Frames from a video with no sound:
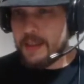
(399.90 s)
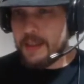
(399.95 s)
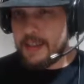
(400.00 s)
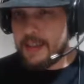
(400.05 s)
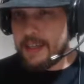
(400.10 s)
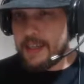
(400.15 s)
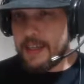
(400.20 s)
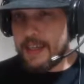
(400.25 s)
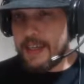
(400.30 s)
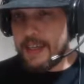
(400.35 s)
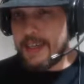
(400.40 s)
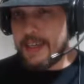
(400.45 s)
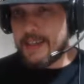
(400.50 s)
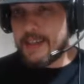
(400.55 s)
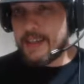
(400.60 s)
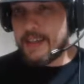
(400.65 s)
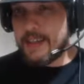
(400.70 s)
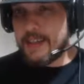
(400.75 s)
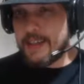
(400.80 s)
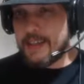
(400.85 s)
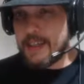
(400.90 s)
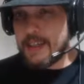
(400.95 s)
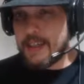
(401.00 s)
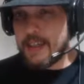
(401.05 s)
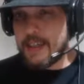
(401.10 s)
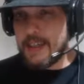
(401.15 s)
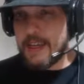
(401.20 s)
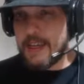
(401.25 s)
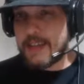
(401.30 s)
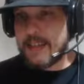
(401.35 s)
Ian Dunn says
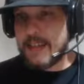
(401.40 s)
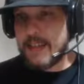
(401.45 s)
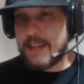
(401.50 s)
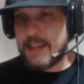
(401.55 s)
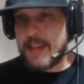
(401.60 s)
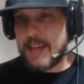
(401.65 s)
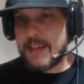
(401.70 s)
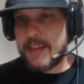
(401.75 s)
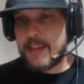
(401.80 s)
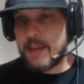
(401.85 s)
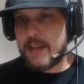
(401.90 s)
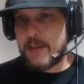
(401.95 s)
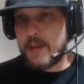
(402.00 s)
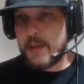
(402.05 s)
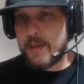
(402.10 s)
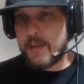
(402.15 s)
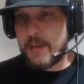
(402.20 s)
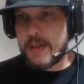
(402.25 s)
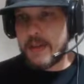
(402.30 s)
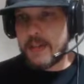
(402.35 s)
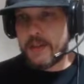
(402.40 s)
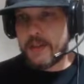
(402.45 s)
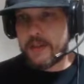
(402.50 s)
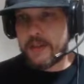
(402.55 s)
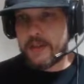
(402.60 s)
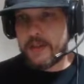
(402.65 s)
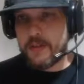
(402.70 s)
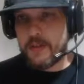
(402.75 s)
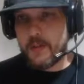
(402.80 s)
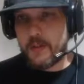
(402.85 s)
NXT and AEW are the best
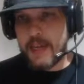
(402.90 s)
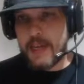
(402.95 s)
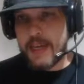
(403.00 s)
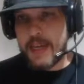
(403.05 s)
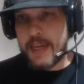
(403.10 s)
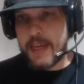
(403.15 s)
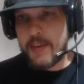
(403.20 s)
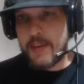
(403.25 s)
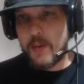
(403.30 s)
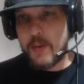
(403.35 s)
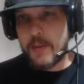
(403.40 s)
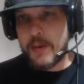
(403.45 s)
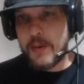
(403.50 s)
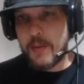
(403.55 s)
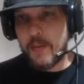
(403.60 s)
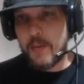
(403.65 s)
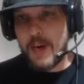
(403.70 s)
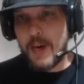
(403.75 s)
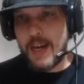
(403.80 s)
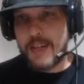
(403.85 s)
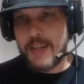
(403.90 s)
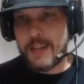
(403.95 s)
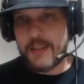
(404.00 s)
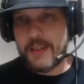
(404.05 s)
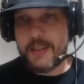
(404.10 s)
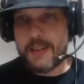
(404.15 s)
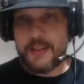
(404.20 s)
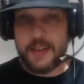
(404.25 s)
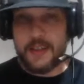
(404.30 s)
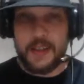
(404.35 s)
shows of the week and nobody
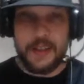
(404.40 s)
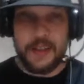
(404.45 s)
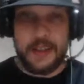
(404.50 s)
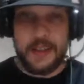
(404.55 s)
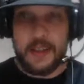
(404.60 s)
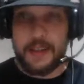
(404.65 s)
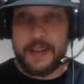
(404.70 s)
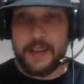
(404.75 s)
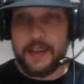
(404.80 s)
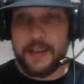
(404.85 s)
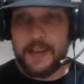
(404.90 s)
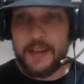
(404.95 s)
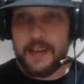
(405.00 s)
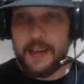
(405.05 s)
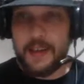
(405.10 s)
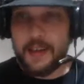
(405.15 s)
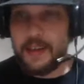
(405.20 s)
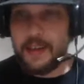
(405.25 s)
watches, says Ian Dunn.